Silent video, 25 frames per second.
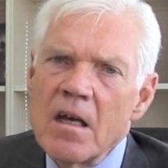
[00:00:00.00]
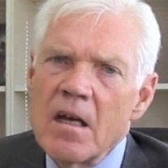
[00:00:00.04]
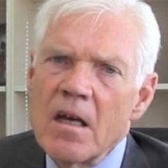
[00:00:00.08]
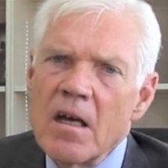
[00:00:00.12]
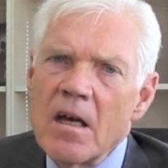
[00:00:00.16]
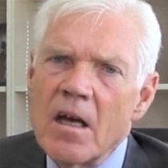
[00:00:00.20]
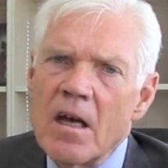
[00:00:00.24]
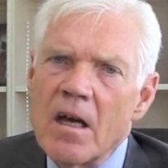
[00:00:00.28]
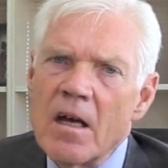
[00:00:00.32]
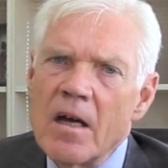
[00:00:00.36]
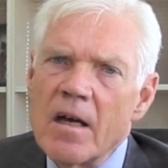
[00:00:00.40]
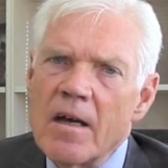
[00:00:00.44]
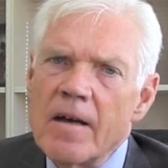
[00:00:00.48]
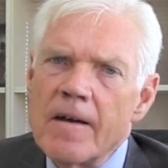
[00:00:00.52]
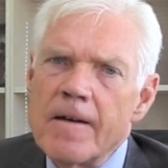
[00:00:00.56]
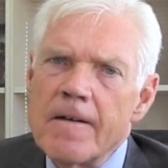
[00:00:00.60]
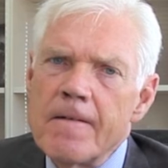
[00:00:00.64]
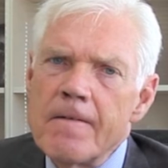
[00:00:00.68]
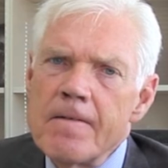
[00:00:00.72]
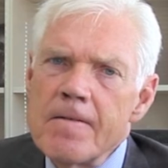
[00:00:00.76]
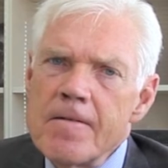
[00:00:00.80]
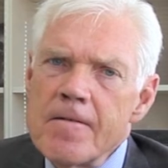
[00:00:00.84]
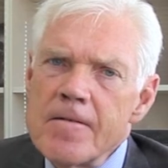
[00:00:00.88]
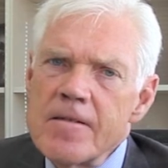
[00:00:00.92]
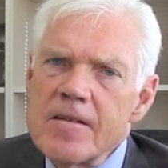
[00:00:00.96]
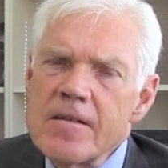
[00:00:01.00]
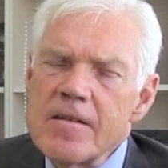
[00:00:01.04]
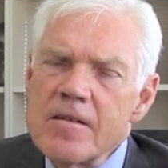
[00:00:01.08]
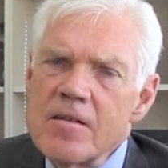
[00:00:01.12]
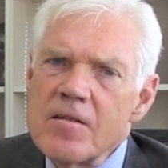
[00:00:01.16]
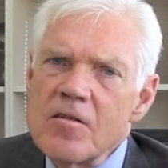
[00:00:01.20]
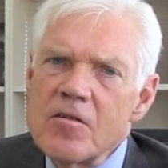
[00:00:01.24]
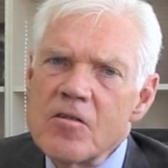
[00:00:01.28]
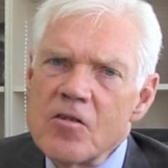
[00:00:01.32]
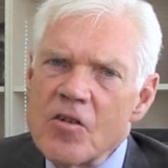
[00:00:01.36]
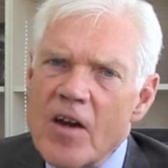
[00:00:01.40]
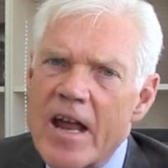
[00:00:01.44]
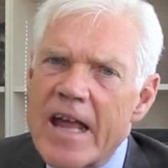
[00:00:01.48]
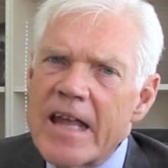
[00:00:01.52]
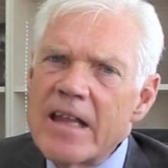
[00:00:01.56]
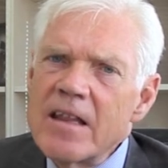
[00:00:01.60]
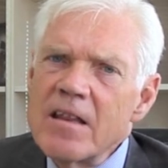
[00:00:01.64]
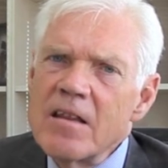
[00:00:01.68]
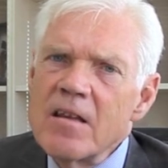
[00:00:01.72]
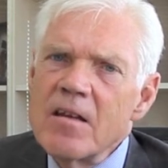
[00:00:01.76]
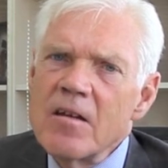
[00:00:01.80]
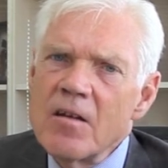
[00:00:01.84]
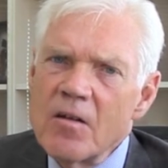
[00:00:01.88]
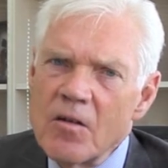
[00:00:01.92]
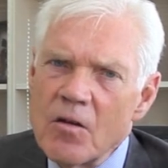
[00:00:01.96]

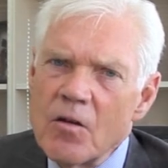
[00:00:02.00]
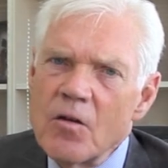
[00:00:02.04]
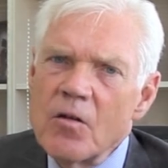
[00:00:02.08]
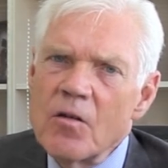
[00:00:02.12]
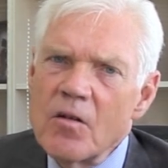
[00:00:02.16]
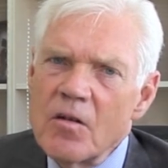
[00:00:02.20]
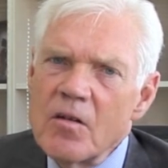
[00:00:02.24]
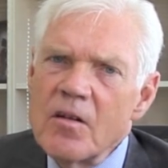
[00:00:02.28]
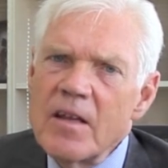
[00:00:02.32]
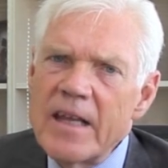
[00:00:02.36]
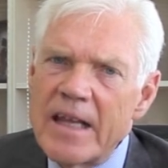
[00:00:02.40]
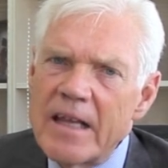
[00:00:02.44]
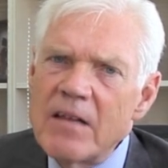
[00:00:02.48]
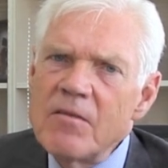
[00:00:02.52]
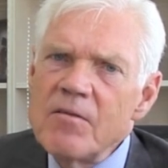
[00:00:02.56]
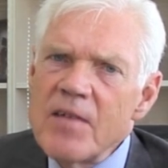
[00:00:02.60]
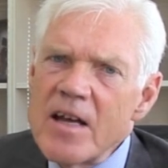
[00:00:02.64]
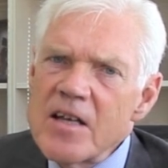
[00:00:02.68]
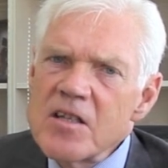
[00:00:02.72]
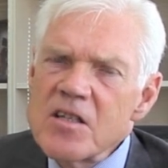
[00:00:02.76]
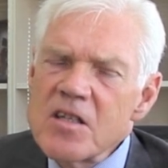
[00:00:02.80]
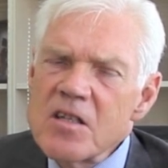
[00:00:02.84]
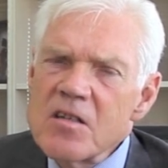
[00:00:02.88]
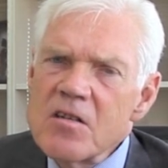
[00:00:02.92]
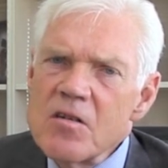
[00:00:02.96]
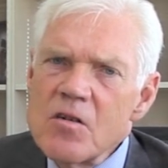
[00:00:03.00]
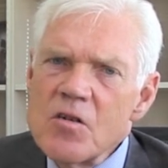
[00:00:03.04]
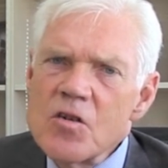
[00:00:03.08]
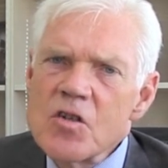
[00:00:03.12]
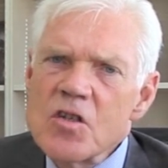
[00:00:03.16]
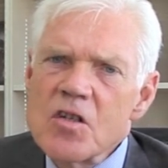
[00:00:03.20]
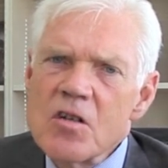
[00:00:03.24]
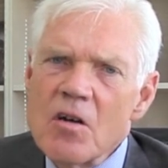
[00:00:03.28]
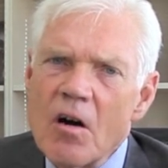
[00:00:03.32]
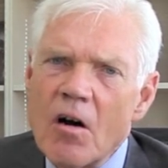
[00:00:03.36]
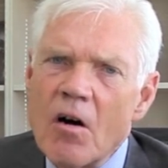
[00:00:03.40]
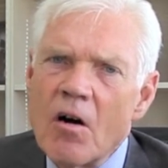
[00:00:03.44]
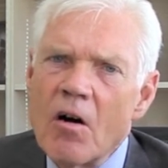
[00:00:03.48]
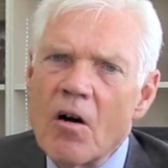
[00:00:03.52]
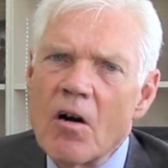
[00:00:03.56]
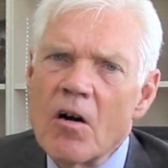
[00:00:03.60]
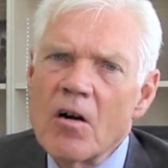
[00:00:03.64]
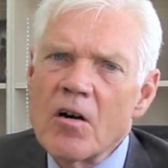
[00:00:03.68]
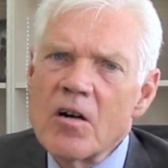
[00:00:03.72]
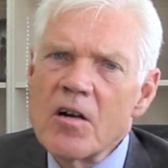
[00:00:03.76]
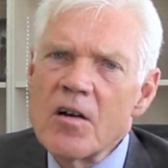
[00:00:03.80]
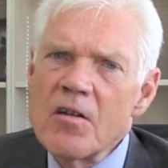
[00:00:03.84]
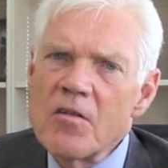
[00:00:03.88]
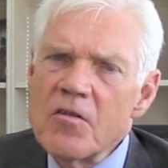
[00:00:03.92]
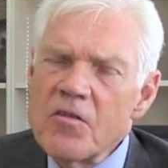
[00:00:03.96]
Investors
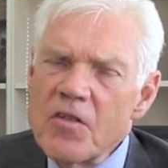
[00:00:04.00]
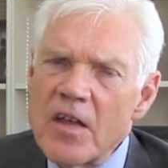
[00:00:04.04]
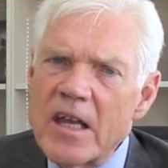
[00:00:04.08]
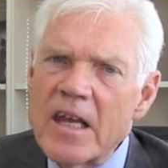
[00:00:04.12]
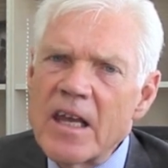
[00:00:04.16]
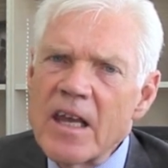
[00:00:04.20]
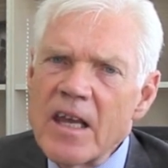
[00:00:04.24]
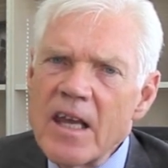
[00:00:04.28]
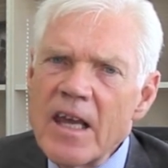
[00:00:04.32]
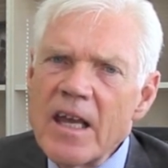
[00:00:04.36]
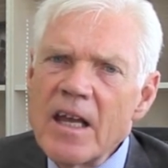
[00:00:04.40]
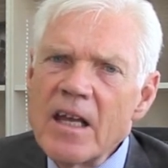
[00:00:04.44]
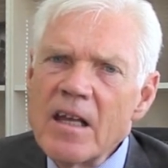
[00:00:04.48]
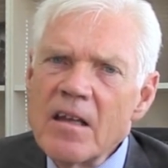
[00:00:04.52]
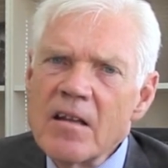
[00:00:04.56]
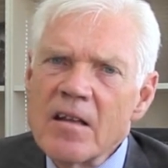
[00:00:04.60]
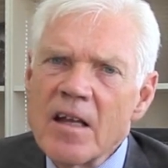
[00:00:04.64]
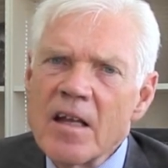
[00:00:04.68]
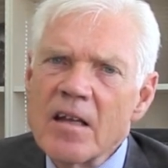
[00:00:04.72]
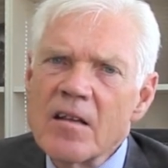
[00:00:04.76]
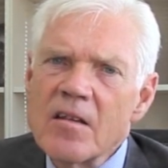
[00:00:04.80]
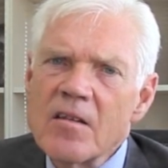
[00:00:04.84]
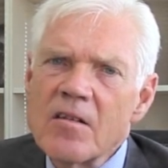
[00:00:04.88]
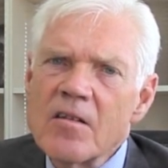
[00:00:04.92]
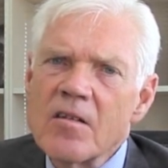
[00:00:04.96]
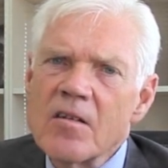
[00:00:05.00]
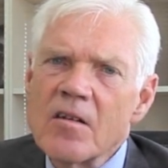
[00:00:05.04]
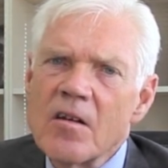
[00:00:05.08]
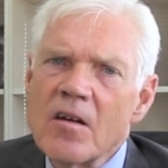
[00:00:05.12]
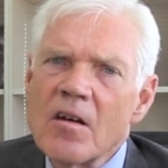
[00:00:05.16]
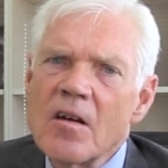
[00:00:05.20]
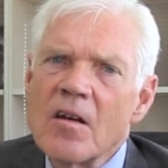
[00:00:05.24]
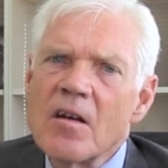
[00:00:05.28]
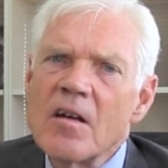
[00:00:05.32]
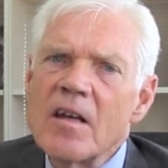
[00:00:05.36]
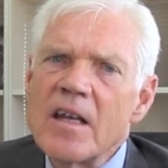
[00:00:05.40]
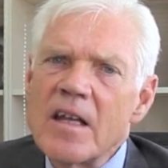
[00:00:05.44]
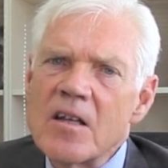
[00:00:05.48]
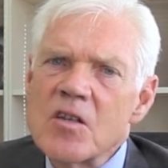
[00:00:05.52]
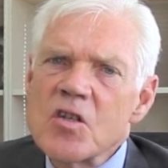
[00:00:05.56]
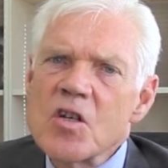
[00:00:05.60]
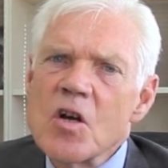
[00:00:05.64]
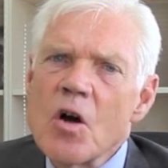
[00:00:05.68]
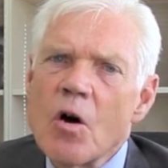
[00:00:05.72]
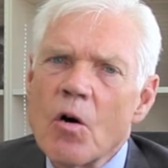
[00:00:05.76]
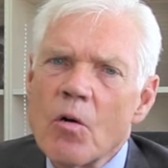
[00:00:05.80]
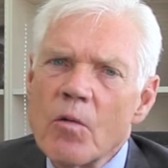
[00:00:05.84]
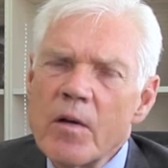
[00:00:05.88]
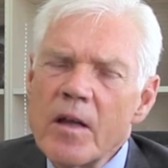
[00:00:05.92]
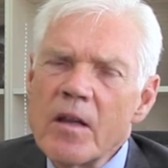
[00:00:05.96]
are thinking that it's
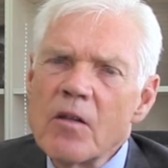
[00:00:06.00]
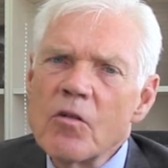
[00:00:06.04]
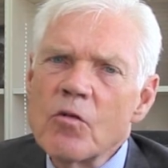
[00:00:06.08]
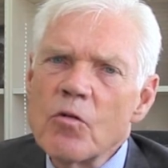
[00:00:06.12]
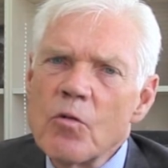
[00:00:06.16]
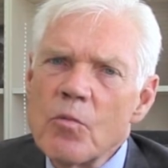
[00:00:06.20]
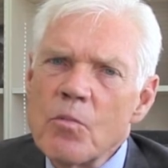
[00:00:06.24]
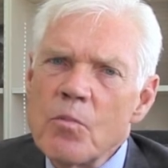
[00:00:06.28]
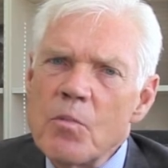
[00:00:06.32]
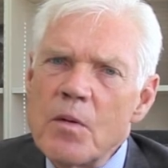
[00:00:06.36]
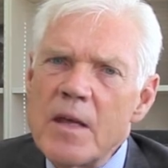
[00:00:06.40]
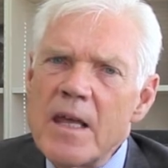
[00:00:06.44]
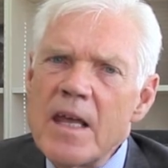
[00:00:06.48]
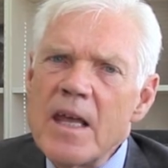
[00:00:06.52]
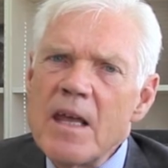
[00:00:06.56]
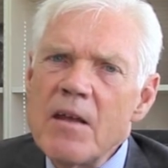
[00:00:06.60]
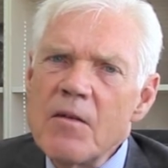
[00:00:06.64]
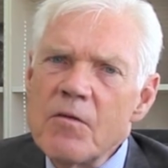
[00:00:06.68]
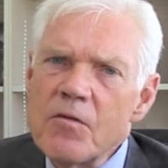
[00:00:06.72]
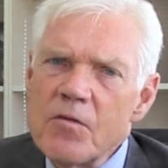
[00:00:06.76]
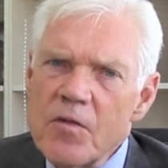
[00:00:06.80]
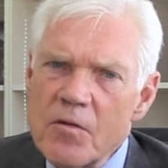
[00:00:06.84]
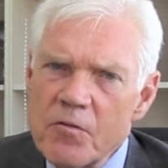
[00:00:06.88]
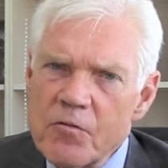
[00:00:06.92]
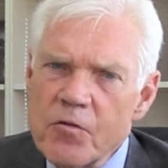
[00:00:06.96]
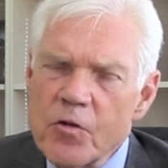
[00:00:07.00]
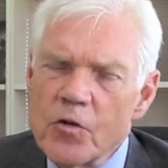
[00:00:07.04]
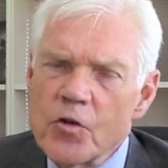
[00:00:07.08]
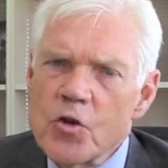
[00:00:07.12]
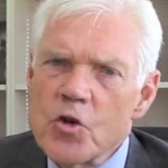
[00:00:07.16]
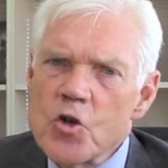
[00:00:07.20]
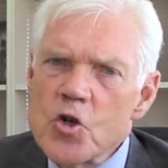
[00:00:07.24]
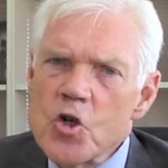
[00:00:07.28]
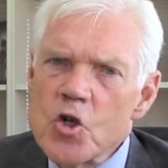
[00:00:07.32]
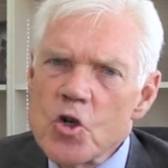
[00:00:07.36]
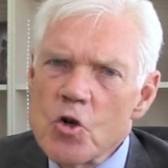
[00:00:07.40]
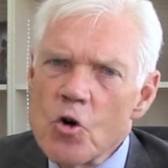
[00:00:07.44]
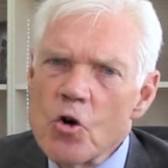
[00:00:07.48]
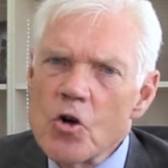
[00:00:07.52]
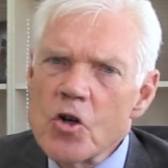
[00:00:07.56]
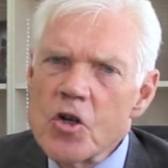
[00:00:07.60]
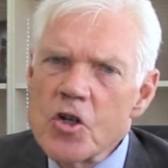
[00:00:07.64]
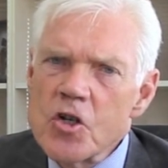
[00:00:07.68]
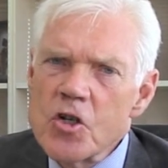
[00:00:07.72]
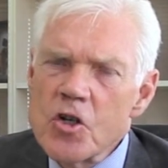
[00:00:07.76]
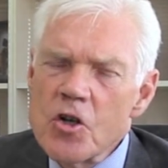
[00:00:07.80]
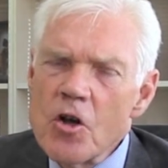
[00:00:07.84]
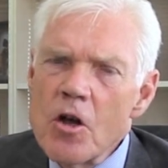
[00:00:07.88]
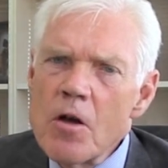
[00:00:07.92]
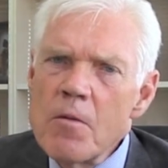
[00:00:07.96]
going to be, for the
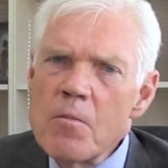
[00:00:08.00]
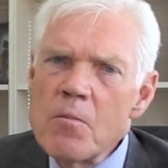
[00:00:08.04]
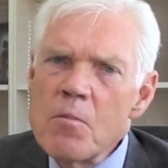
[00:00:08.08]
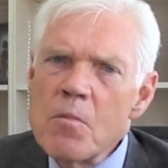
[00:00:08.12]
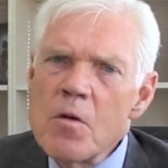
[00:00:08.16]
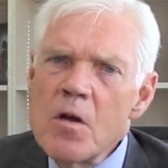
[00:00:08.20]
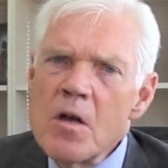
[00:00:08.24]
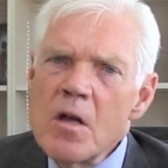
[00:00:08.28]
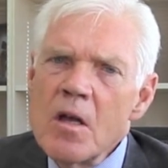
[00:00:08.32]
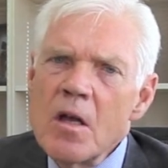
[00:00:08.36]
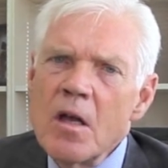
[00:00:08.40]
short term,